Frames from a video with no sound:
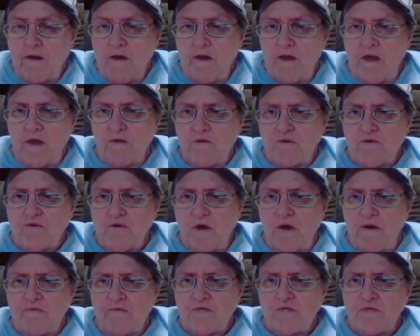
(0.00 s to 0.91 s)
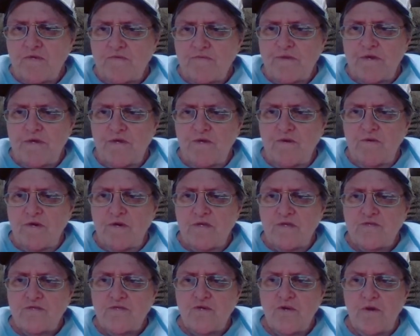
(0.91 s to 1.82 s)
Angry Driver, do you think you
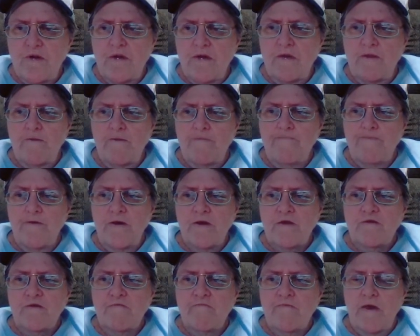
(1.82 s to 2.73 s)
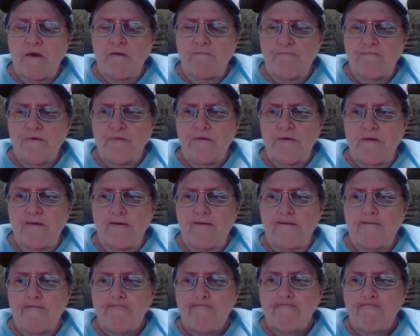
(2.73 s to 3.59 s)
can train effective empathy?